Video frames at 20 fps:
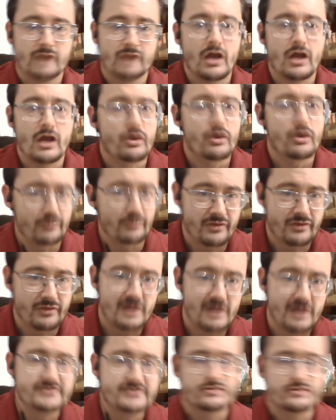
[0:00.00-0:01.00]
her
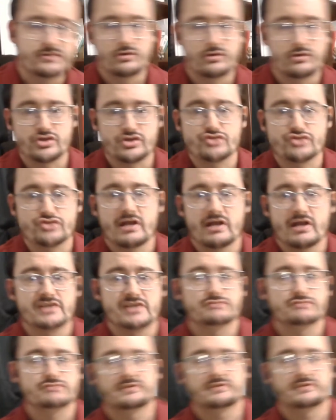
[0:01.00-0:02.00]
thoughts, her trials
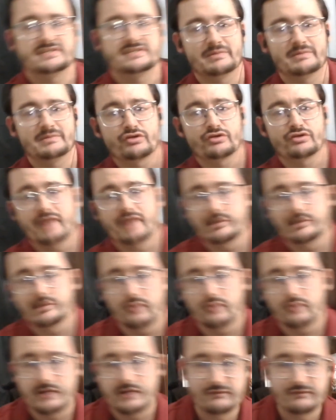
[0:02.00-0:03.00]
with the Democratic Party
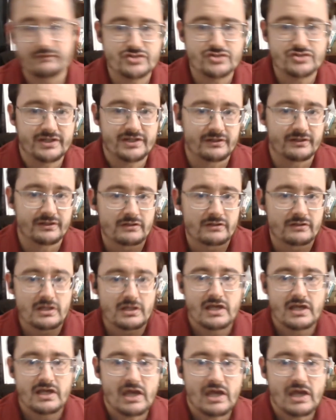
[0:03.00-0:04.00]
of Virginia,
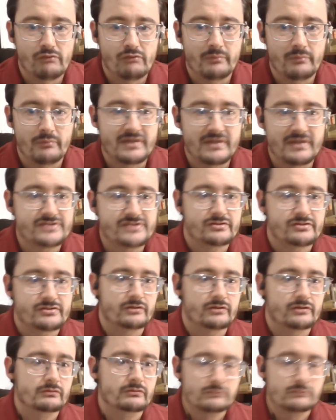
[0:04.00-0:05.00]
and what makes her
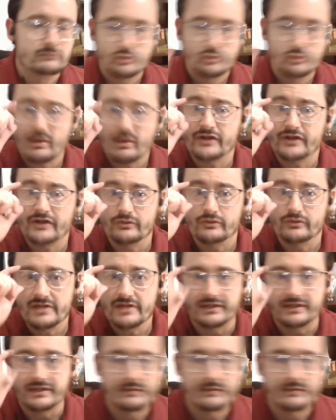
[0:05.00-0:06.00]
quite unique.
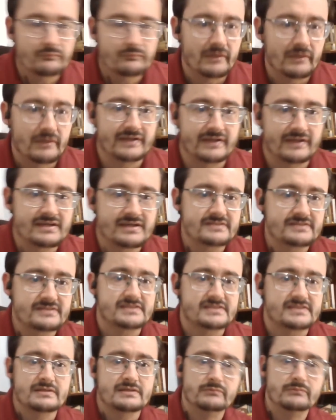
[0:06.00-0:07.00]
My guest is
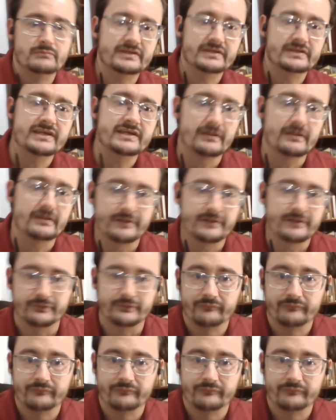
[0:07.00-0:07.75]
Makya Little.